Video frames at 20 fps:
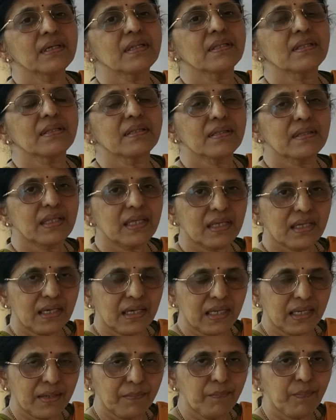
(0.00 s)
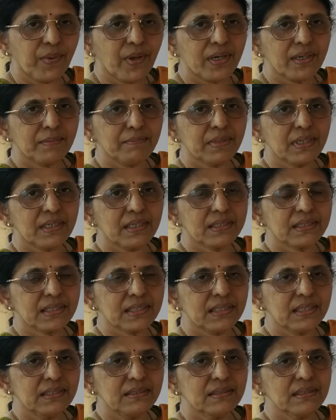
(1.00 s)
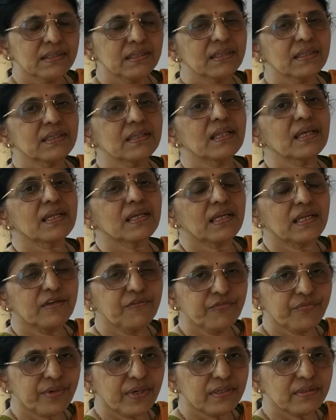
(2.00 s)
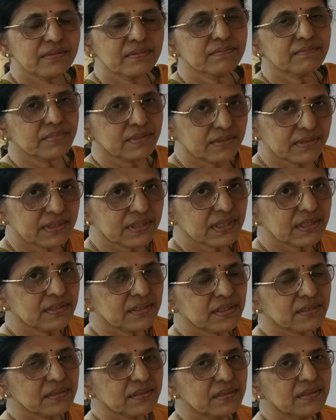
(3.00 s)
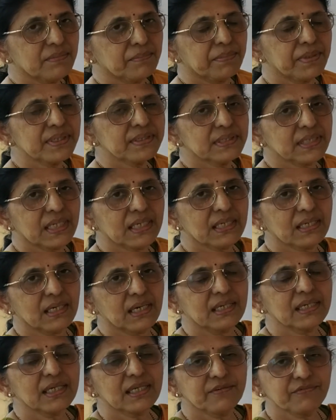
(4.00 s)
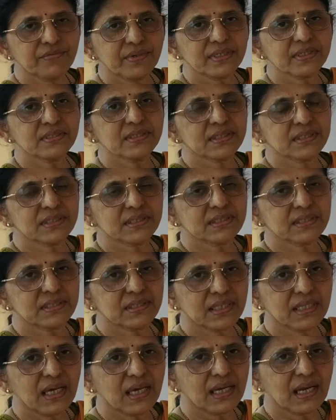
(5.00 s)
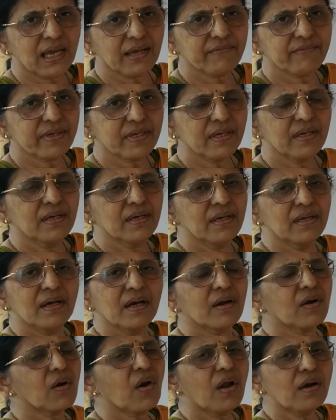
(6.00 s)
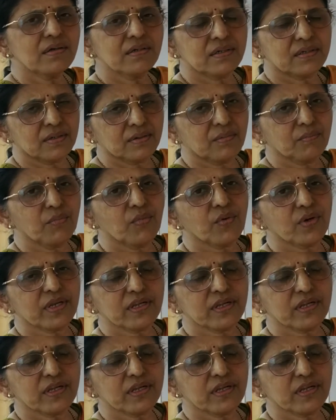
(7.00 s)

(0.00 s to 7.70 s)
their employability, their infrastructure, basic infrastructure they are having. Lot more